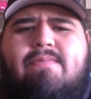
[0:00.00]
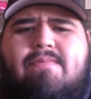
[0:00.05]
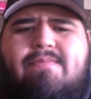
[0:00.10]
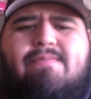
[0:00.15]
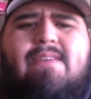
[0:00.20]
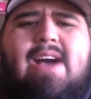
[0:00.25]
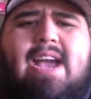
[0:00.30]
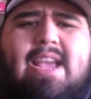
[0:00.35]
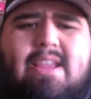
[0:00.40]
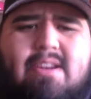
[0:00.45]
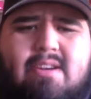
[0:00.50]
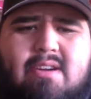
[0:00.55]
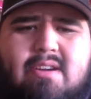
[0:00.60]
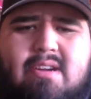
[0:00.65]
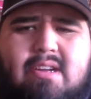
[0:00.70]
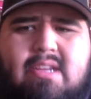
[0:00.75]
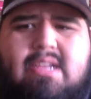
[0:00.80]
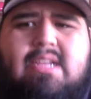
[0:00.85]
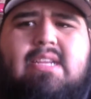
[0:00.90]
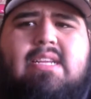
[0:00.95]
fighter.
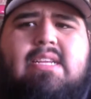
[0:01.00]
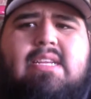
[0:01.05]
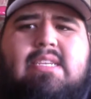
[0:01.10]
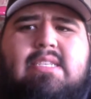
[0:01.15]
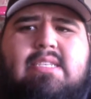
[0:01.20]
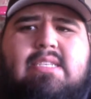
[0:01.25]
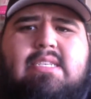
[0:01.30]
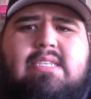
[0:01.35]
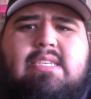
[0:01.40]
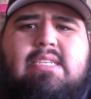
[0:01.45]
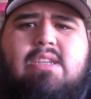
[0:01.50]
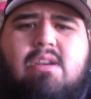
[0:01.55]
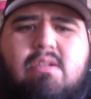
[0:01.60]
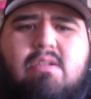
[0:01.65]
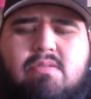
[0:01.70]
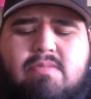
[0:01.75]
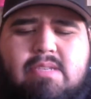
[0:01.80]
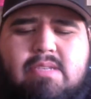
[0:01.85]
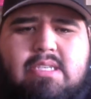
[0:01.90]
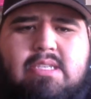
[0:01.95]
She
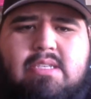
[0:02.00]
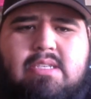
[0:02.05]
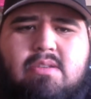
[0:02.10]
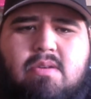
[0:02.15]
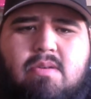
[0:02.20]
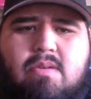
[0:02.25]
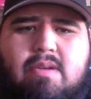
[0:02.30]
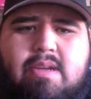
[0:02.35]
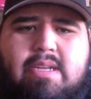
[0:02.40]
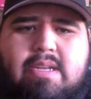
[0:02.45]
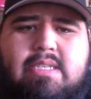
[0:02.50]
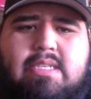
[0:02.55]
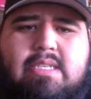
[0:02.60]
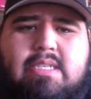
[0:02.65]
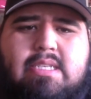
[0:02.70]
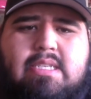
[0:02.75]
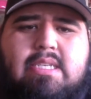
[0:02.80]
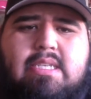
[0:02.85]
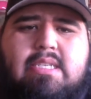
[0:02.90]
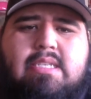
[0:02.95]
knows what she's doing.
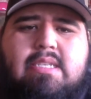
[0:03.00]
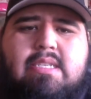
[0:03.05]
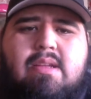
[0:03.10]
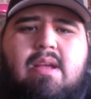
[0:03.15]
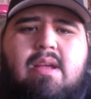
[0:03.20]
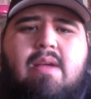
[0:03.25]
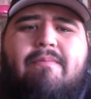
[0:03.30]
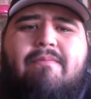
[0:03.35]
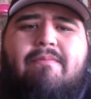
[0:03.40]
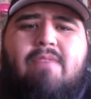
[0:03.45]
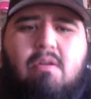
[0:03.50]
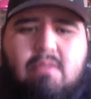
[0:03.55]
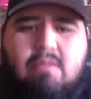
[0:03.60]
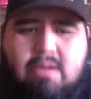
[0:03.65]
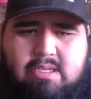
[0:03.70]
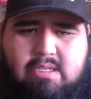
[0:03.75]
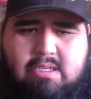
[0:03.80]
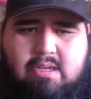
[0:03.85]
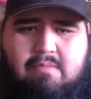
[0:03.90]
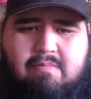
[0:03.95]
She's
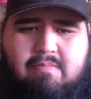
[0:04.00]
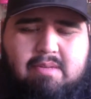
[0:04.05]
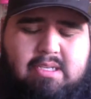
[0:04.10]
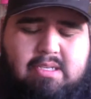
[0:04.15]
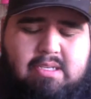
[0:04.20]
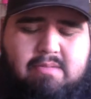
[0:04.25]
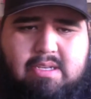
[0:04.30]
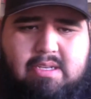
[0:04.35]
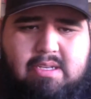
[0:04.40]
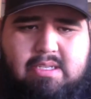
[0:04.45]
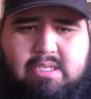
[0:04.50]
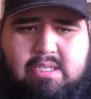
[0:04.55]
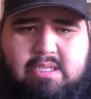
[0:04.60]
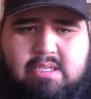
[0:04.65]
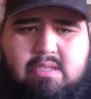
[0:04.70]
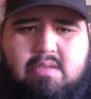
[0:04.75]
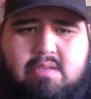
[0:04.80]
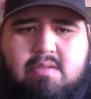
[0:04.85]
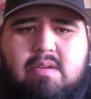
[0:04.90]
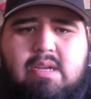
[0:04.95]
focused on what she wants to
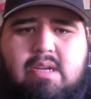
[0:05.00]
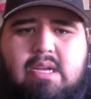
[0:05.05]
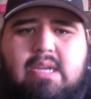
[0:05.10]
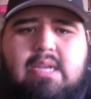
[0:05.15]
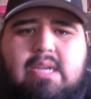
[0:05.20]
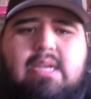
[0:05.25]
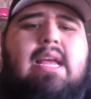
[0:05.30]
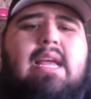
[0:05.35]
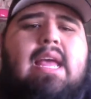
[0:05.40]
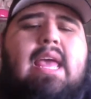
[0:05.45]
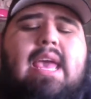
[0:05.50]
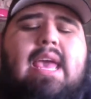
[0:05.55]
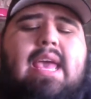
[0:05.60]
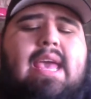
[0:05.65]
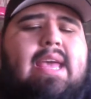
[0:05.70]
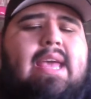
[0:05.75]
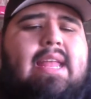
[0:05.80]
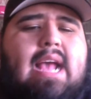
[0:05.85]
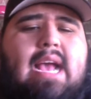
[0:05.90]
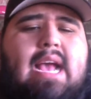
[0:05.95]
do.
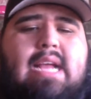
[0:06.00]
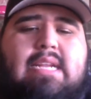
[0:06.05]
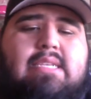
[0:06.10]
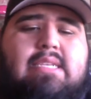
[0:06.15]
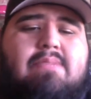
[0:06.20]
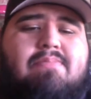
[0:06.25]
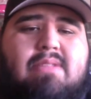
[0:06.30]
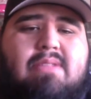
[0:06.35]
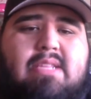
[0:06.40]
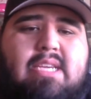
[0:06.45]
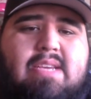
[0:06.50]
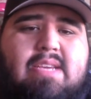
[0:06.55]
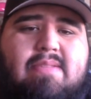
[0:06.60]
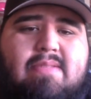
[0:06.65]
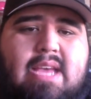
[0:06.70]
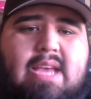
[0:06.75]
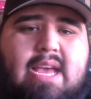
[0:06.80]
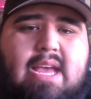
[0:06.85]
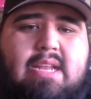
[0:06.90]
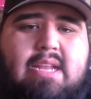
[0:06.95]
And I just
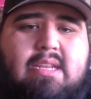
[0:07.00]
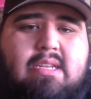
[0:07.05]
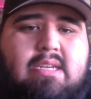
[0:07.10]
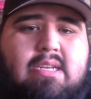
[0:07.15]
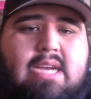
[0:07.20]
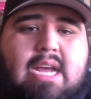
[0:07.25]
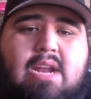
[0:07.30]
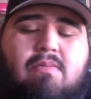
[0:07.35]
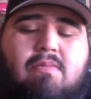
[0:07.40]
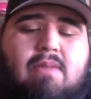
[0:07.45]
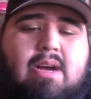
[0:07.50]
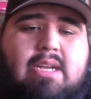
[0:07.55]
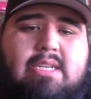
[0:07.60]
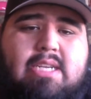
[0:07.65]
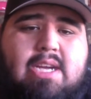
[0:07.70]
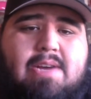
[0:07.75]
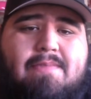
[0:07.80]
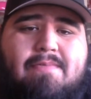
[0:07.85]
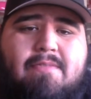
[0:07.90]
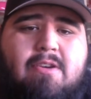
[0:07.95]
believe that you got to
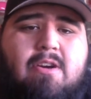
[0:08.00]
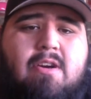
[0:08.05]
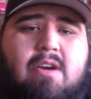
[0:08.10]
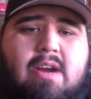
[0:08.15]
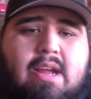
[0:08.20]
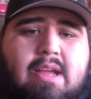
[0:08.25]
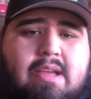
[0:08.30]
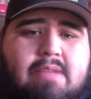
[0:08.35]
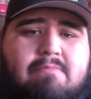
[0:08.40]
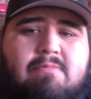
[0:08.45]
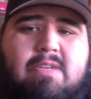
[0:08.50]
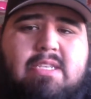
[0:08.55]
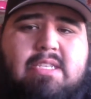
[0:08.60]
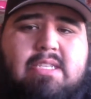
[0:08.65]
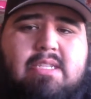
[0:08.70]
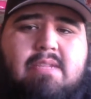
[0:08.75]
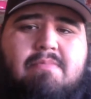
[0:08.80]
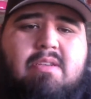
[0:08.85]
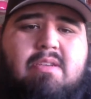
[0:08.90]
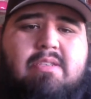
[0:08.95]
watch out for her.
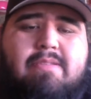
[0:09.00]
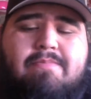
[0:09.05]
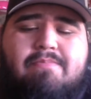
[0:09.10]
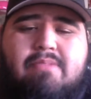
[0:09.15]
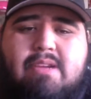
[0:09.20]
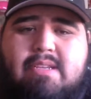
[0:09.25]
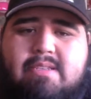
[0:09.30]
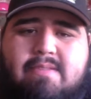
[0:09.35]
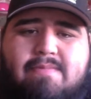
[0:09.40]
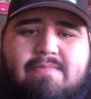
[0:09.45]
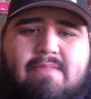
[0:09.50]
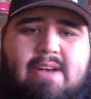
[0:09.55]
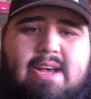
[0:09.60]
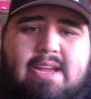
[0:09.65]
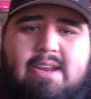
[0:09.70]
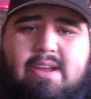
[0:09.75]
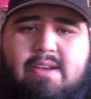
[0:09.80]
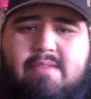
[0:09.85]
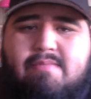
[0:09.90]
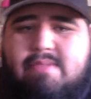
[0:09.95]
Was it the most impressive
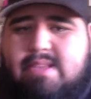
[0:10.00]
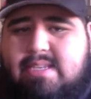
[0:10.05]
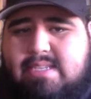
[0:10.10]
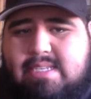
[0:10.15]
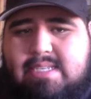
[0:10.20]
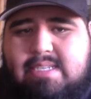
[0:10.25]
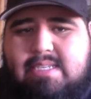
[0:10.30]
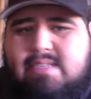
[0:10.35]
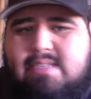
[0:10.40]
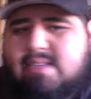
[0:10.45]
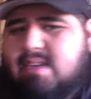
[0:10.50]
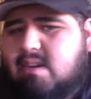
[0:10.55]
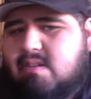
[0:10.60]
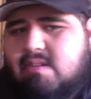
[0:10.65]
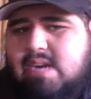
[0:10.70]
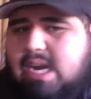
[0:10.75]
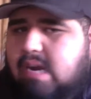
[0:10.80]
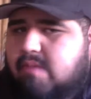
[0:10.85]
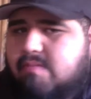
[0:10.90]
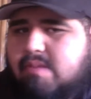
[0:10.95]
fight of the season?
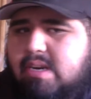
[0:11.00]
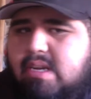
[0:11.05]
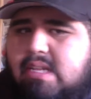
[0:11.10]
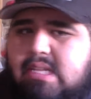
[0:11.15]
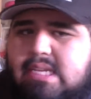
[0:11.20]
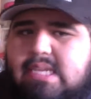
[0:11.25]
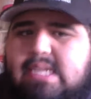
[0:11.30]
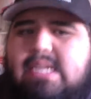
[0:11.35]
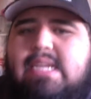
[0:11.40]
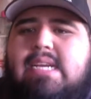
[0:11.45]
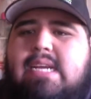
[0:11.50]
No, not really.